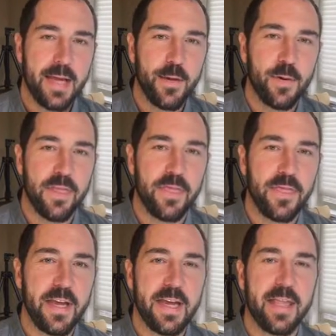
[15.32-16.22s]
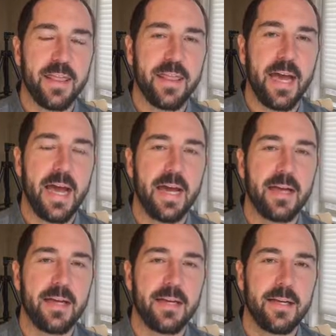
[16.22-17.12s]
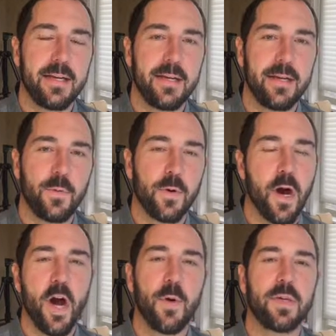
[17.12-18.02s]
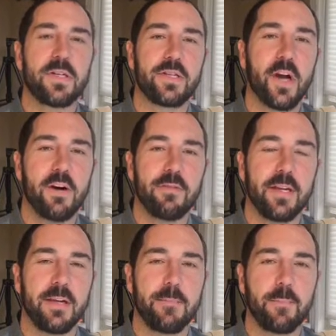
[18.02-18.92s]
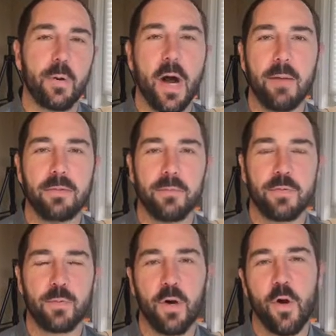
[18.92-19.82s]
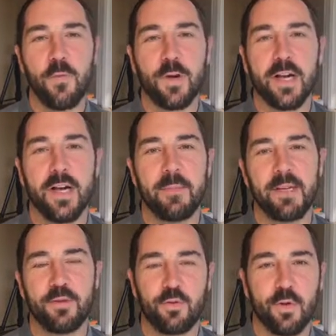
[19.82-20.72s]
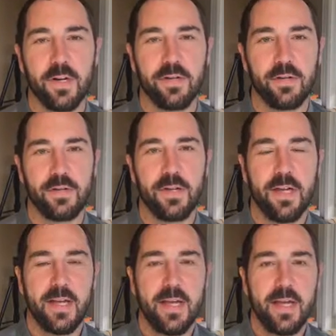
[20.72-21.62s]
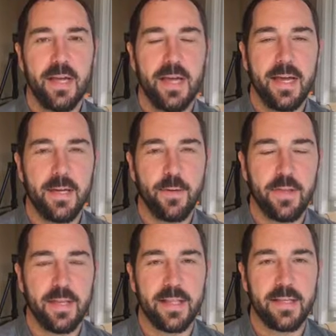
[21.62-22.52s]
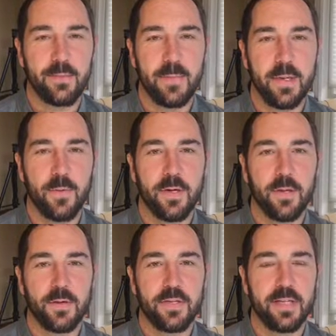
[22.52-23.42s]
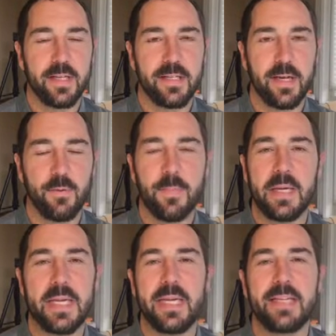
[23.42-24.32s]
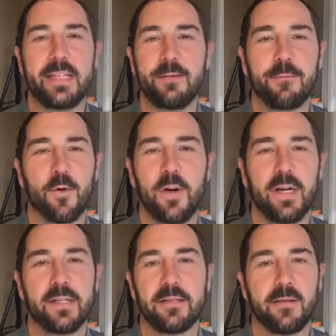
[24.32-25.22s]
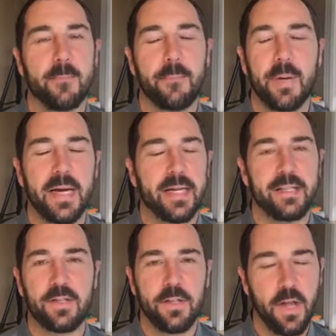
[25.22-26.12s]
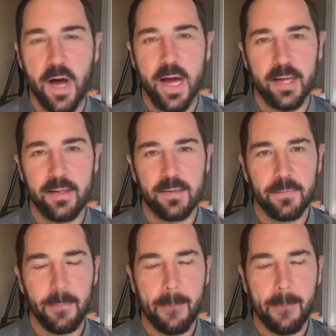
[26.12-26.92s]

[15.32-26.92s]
you would think that we're always solving problems, we're overcoming struggles, and you would think this would be one of those things that would be easy for us, but it's not.